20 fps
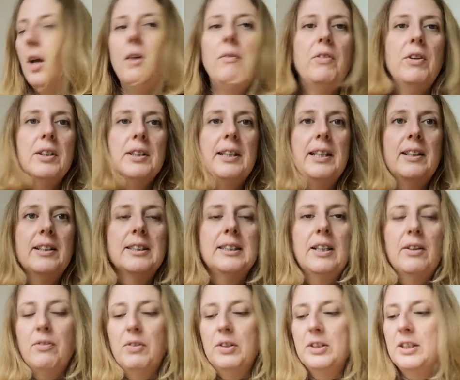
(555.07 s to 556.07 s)
Hope you'll see the
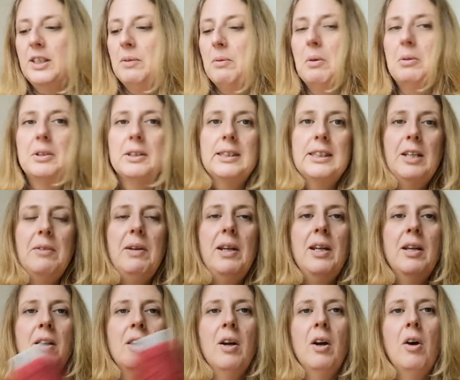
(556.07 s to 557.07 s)
difference. You won't just see
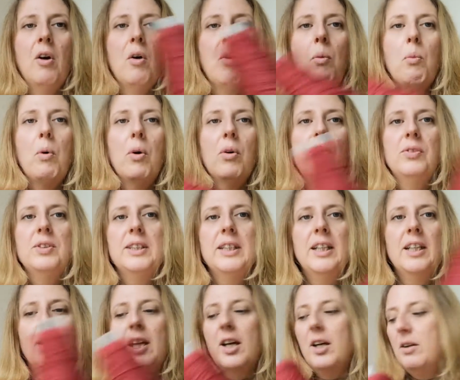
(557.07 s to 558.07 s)
me
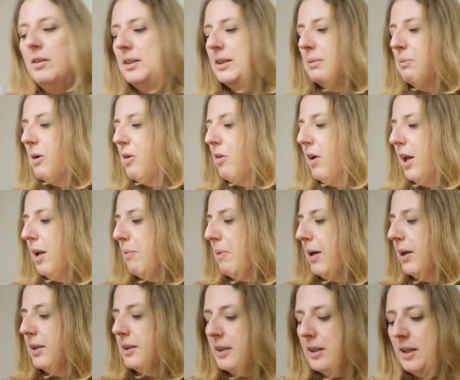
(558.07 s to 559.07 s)
wafting cones merrily
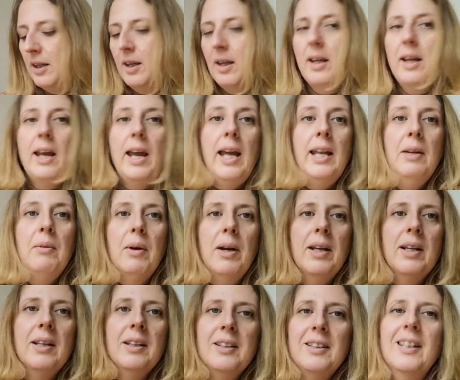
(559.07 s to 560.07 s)
about.
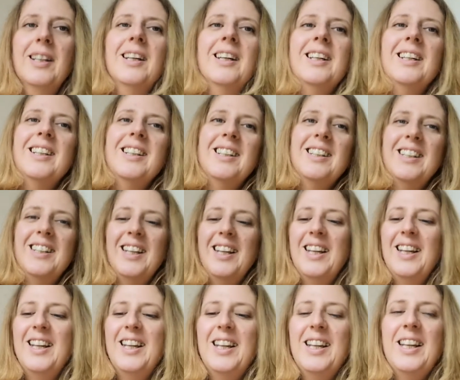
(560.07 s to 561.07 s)
Anyway,
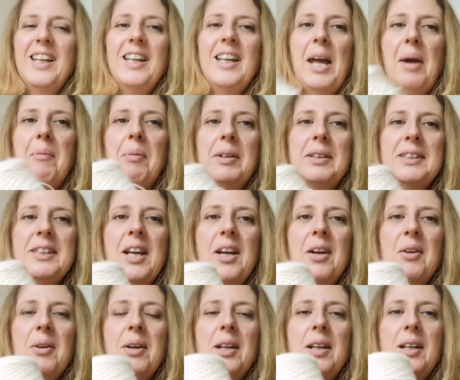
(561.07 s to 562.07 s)
yep.
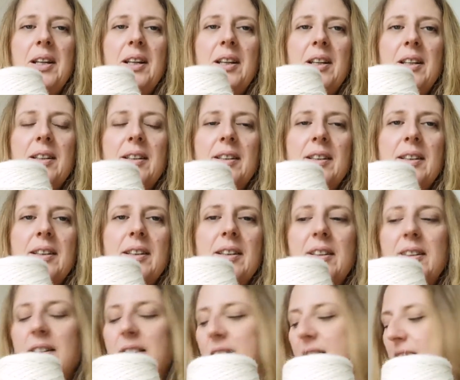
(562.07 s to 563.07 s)
So
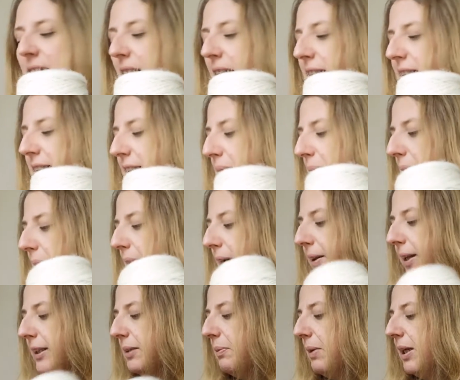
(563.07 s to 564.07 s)
that's
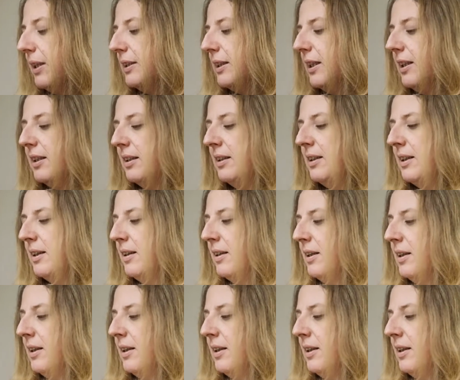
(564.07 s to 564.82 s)
my idea.